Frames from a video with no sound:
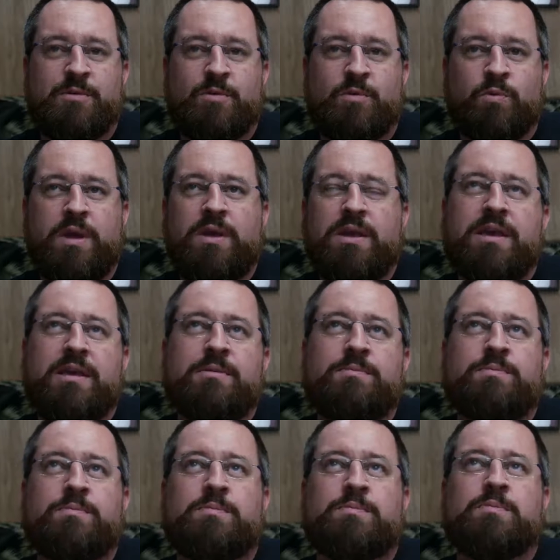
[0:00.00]

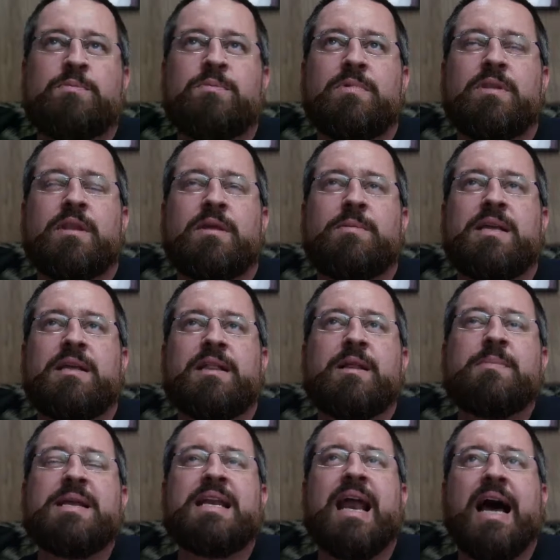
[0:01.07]
we let
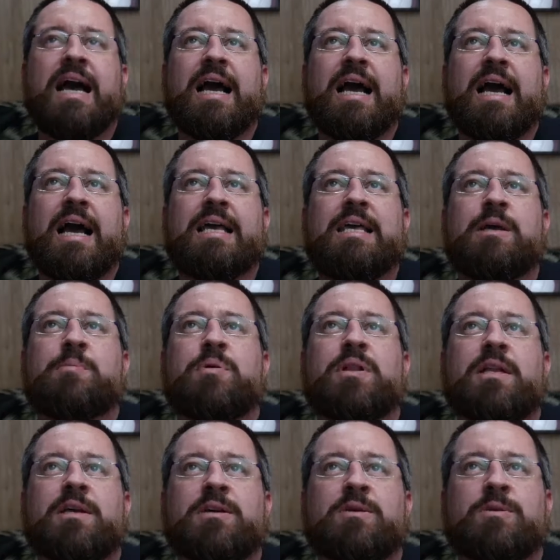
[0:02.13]
me not get
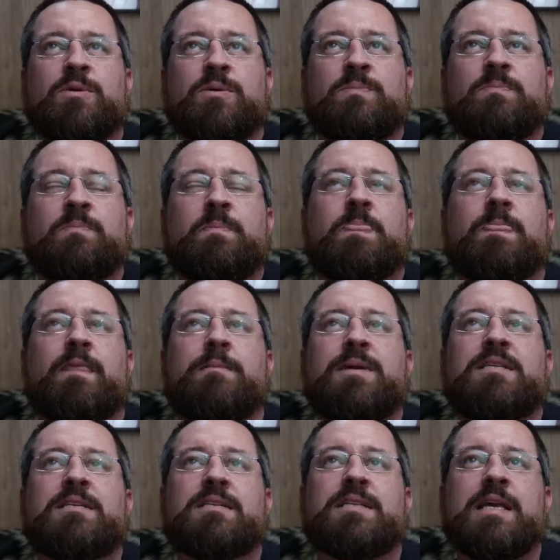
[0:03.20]
political. Let me
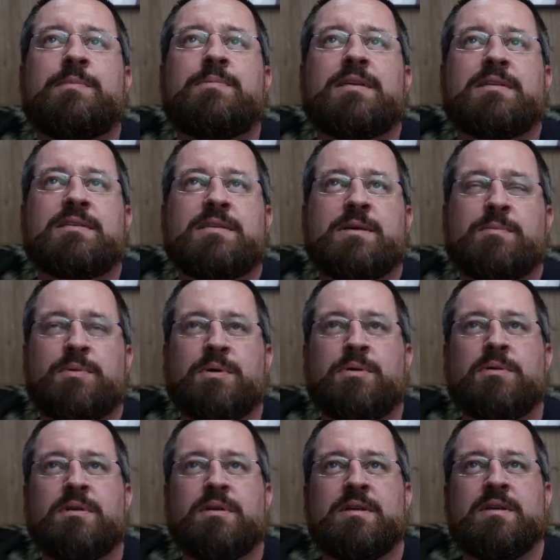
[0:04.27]
just keep this
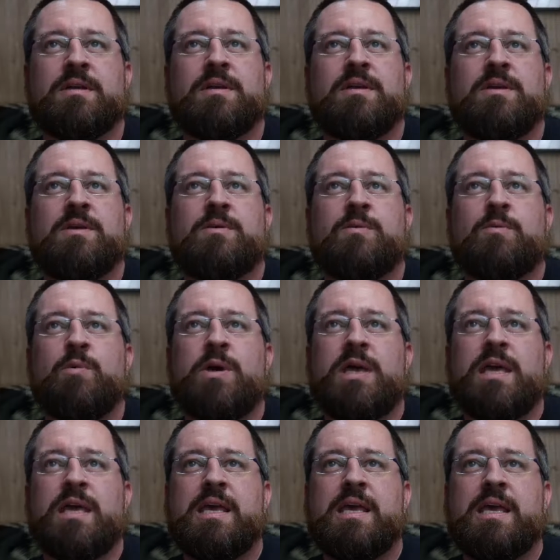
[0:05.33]
simple.
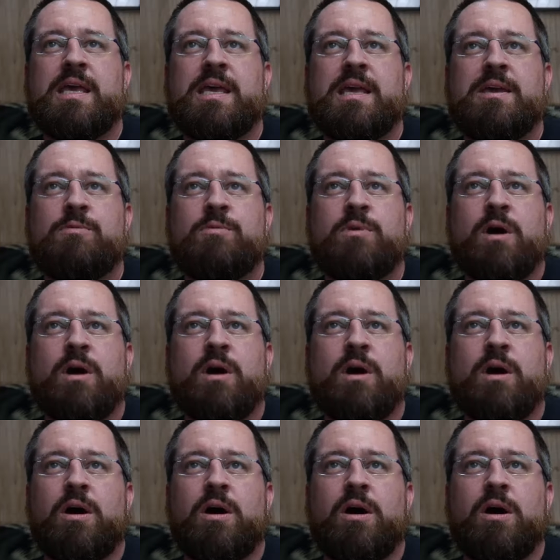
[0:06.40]
We
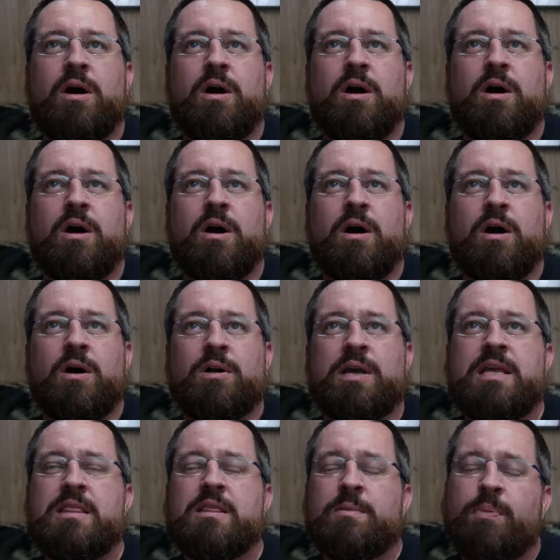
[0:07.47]
are
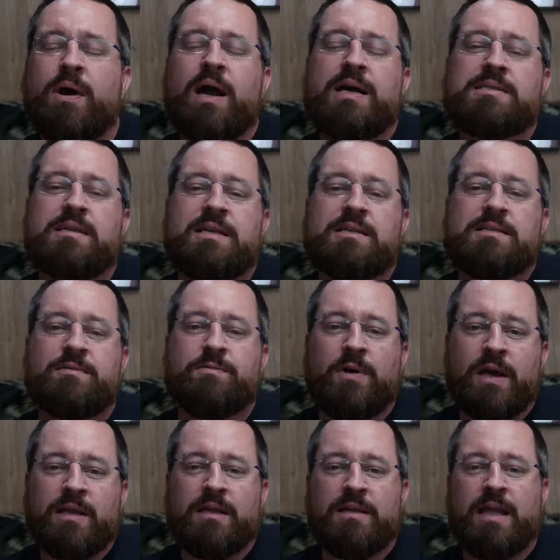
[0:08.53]
in the process of
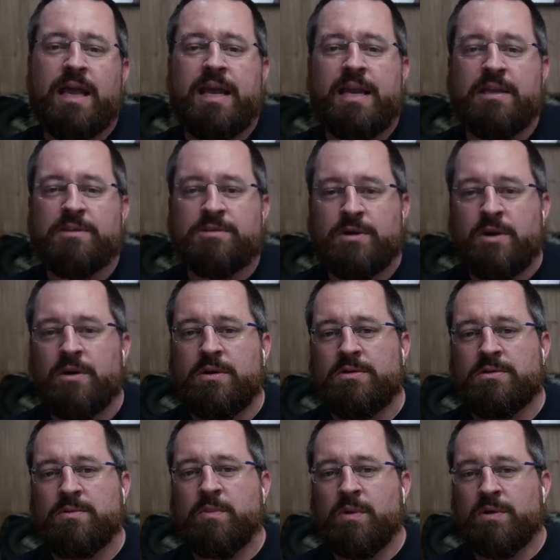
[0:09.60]
regulating
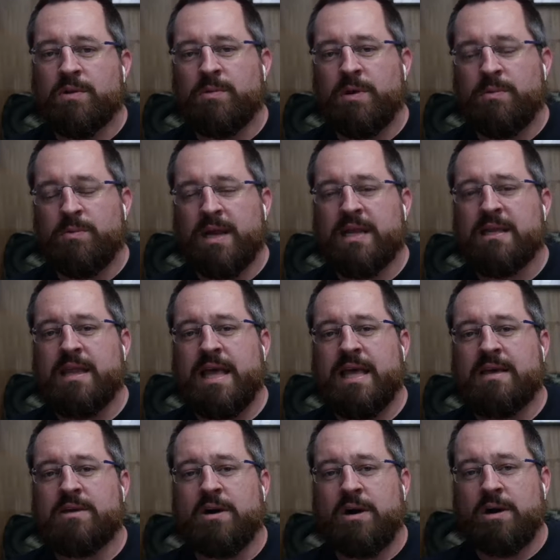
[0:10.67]
drones more than we
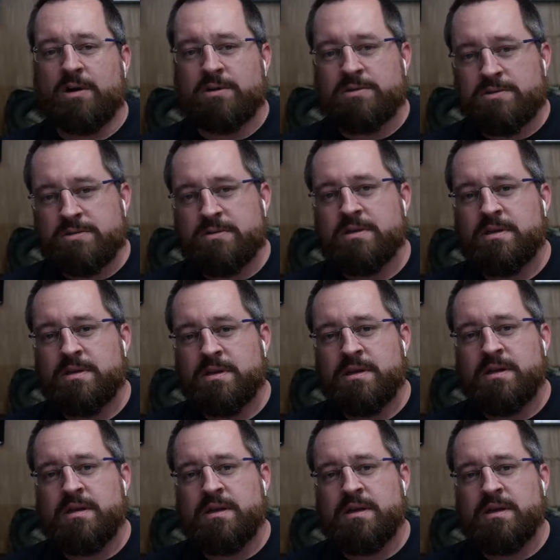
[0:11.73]
regulate cars.
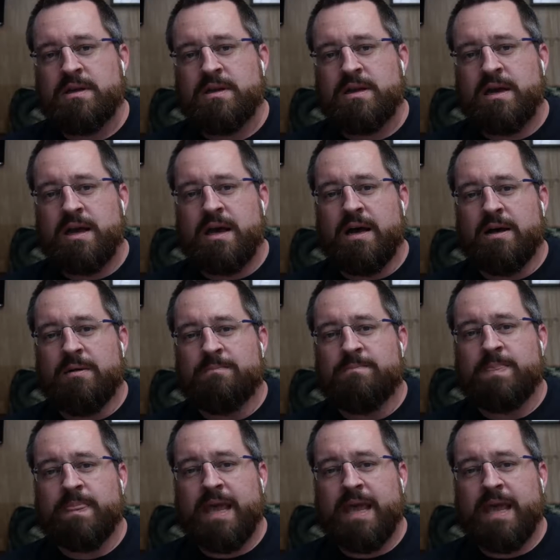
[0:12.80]
And